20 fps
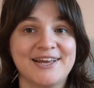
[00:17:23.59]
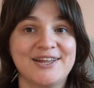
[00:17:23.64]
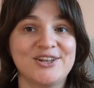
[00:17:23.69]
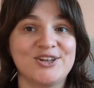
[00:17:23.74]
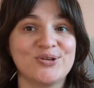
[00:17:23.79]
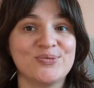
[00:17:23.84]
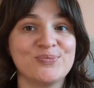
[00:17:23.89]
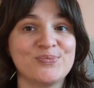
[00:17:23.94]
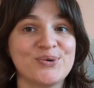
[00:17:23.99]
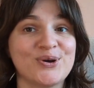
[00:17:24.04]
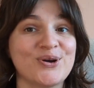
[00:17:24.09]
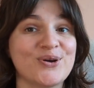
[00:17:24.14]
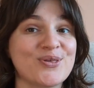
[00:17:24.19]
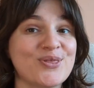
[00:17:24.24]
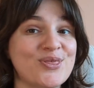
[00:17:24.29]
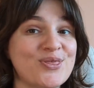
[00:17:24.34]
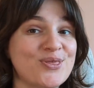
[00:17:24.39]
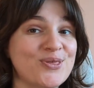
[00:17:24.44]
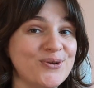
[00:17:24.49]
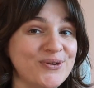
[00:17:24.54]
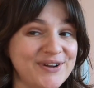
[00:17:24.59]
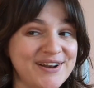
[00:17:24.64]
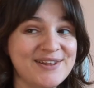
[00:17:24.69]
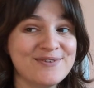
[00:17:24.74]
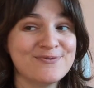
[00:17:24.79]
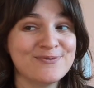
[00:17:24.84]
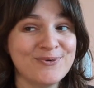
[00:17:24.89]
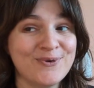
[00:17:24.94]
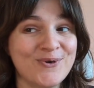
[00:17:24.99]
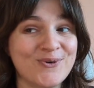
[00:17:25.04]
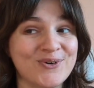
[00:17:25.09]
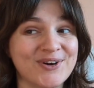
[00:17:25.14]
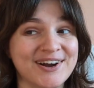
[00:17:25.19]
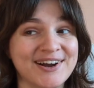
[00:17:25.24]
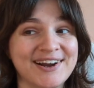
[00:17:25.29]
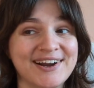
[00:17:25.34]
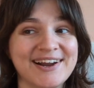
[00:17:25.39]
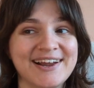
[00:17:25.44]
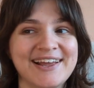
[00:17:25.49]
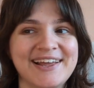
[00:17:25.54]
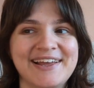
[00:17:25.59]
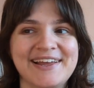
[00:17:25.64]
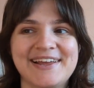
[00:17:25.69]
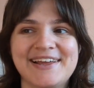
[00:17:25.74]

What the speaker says: Number 34